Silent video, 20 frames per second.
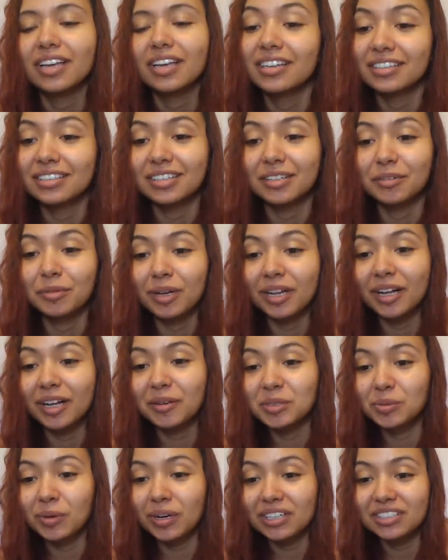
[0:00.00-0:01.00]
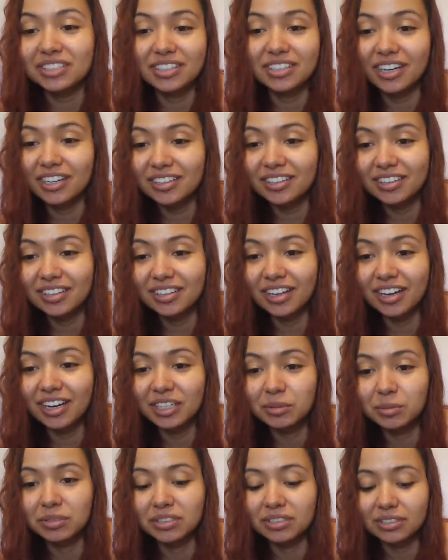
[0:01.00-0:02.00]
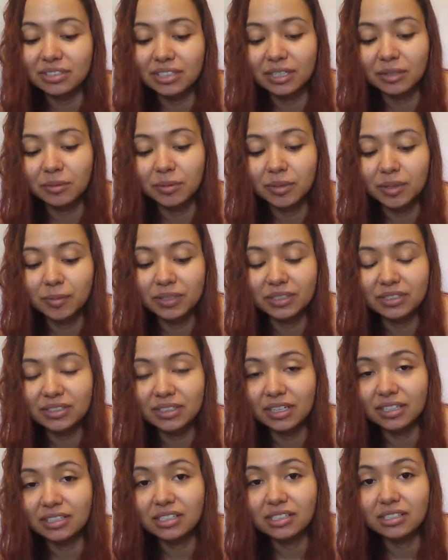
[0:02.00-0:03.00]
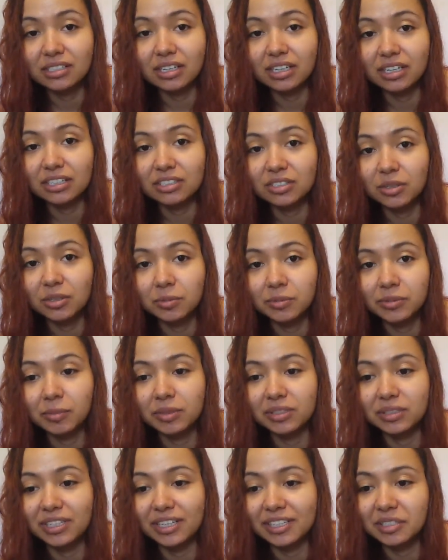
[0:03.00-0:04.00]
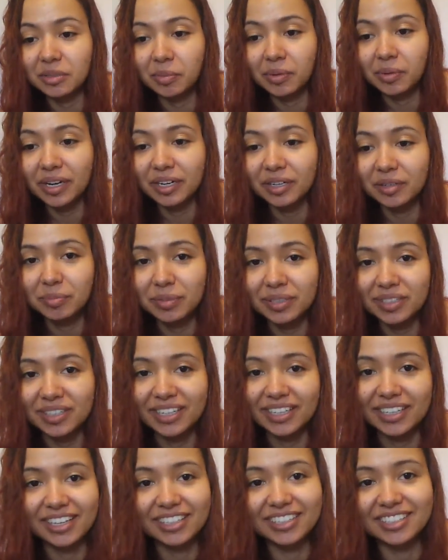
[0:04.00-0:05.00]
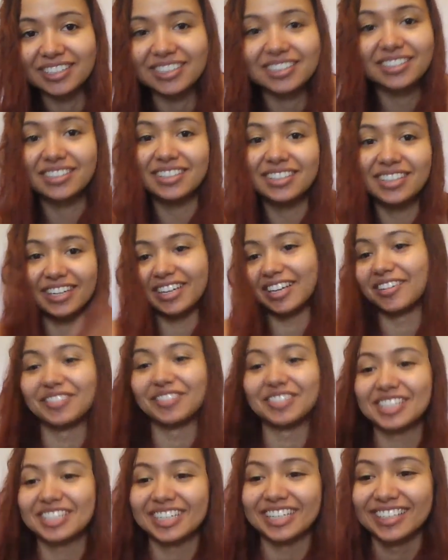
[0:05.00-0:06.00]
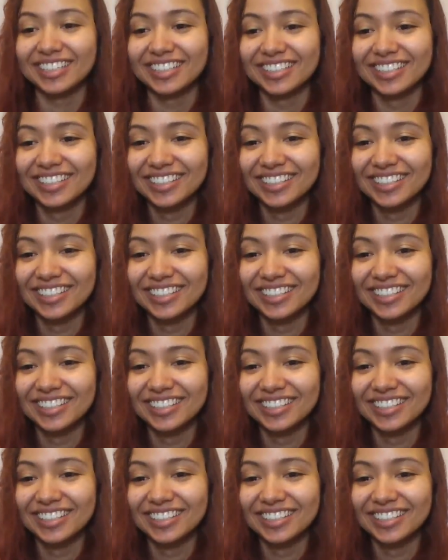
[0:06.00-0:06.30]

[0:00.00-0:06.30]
See, while I was watching, I thought the gods were just like, well, this guy sucks. Hope someone takes him out. But like, they just didn't give a shit.